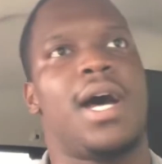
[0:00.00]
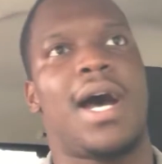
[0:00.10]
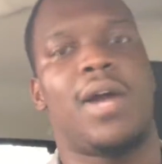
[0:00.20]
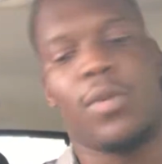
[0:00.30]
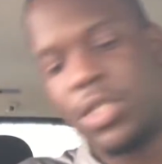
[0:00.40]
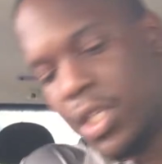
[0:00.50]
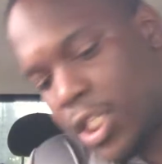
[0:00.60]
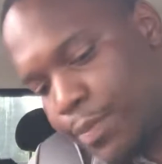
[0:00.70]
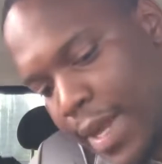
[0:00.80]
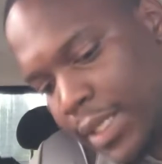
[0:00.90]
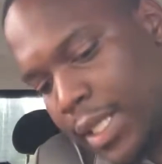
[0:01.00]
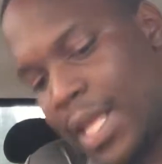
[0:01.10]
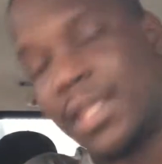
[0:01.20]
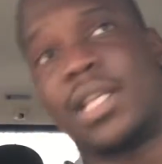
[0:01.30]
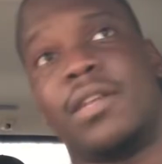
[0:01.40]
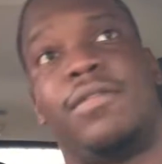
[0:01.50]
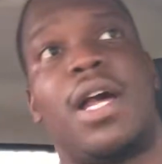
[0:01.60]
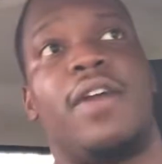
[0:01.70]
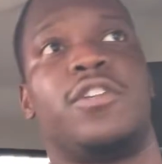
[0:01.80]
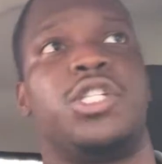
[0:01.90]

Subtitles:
I originally expected that thing to fly off the